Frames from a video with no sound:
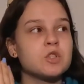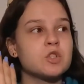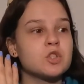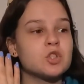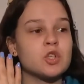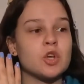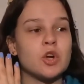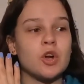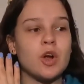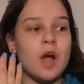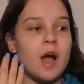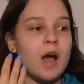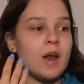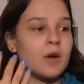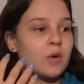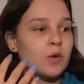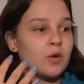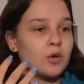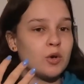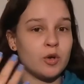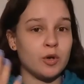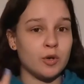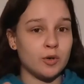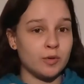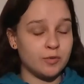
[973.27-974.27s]
so I
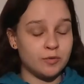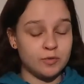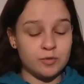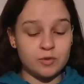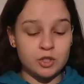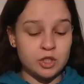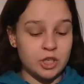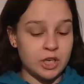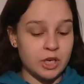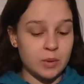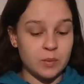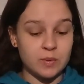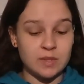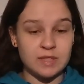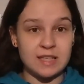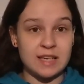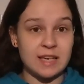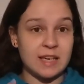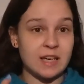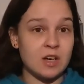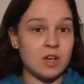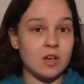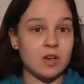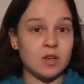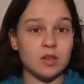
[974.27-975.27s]
don't know if she was
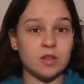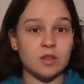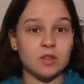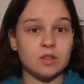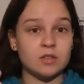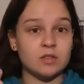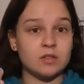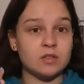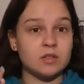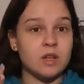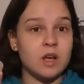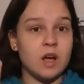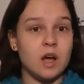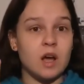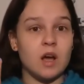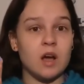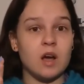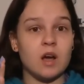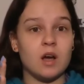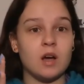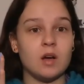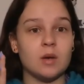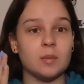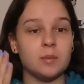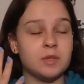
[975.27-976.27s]
in a
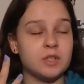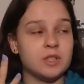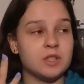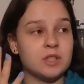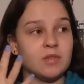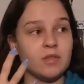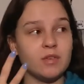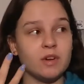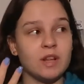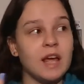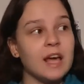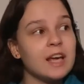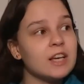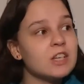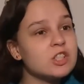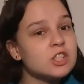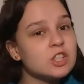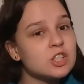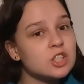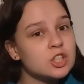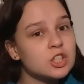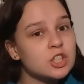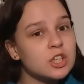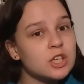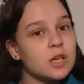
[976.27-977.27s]
abusive
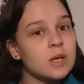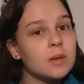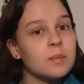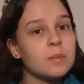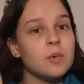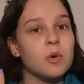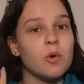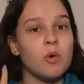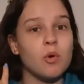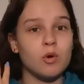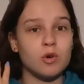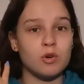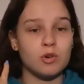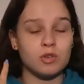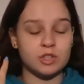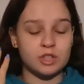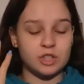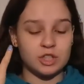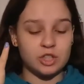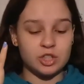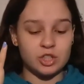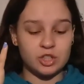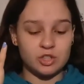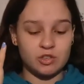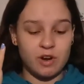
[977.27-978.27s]
relationship, or
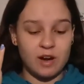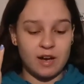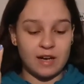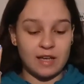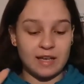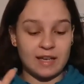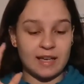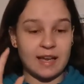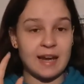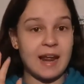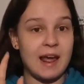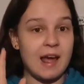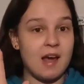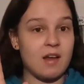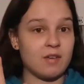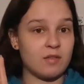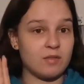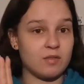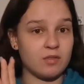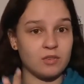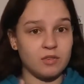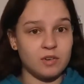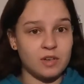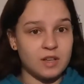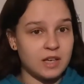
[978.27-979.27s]
she's just trying to get out
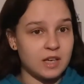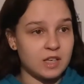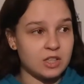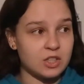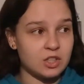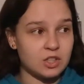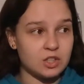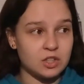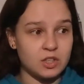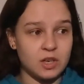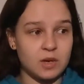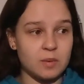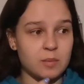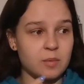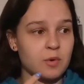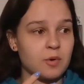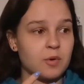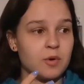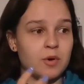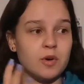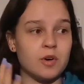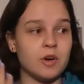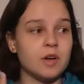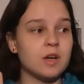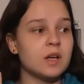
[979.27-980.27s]
of a relationship
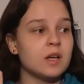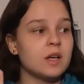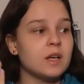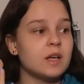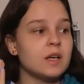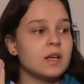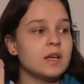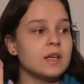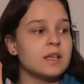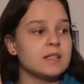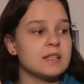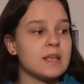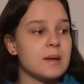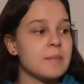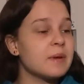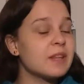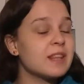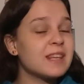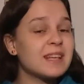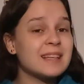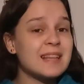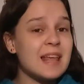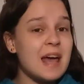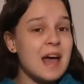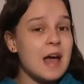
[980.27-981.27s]
or something
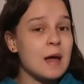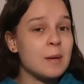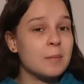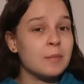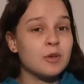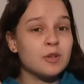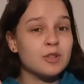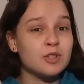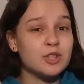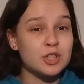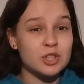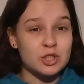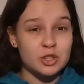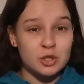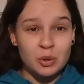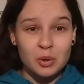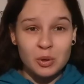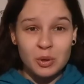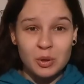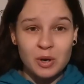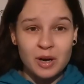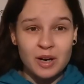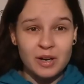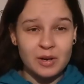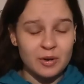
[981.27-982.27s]
like that. I'm not
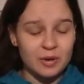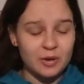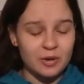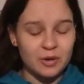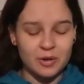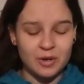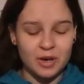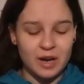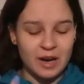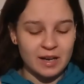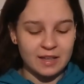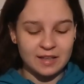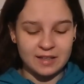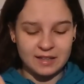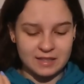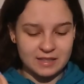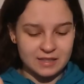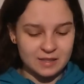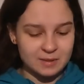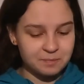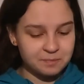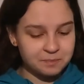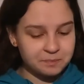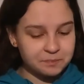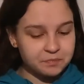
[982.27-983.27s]
sure. I don't know
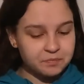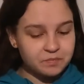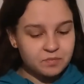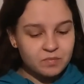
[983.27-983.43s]
Hayley's